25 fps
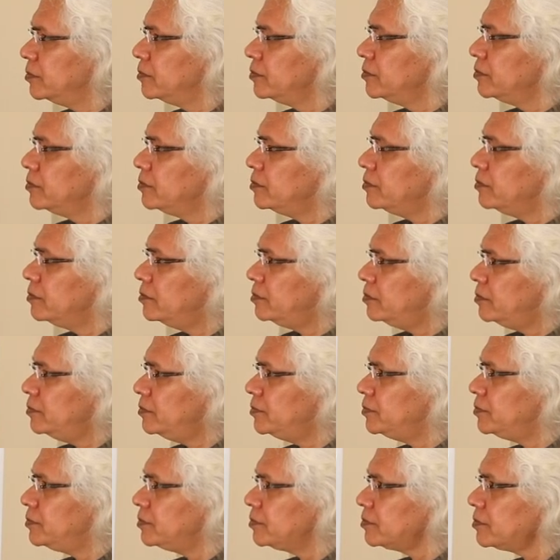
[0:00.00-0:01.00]

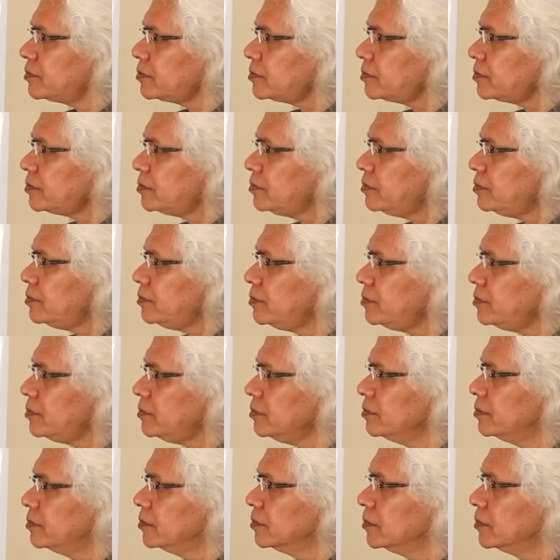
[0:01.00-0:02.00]

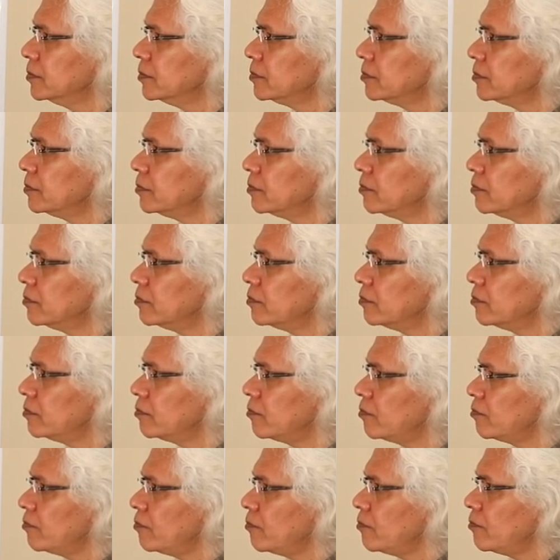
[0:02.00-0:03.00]

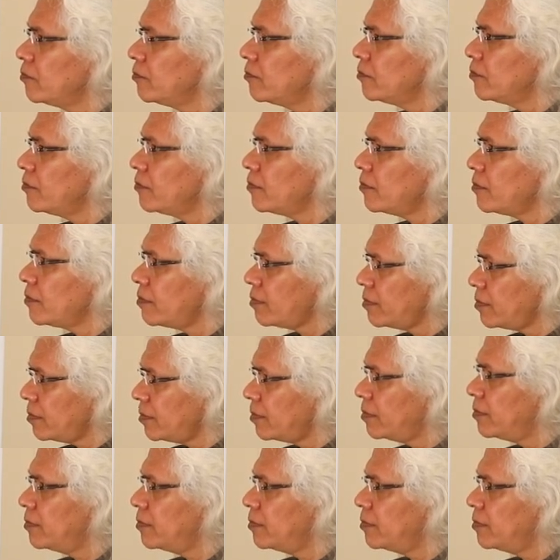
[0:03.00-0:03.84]
This person isn't speaking.